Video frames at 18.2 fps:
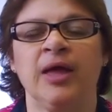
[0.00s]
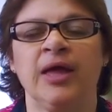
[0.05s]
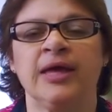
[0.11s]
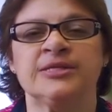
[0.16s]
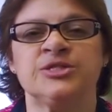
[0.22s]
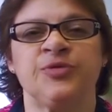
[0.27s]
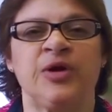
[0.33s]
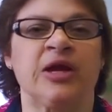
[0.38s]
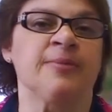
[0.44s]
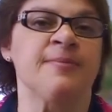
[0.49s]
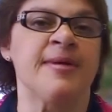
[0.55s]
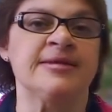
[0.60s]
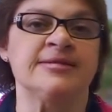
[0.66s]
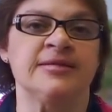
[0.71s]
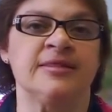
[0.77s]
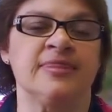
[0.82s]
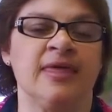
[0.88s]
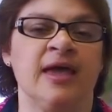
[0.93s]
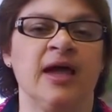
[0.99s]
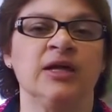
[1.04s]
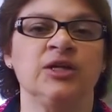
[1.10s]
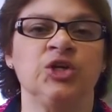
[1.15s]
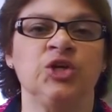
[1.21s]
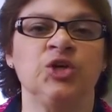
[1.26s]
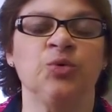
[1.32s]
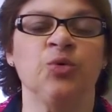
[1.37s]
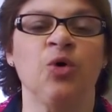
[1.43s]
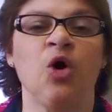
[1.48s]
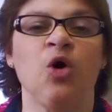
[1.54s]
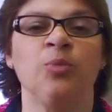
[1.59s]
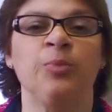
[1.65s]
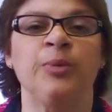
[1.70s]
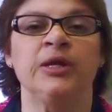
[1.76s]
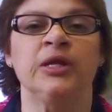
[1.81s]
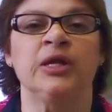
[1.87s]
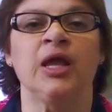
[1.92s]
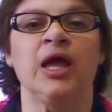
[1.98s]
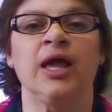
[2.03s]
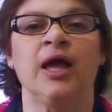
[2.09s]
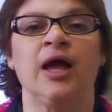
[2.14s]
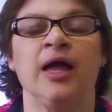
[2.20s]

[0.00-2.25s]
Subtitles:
It's recommended that you open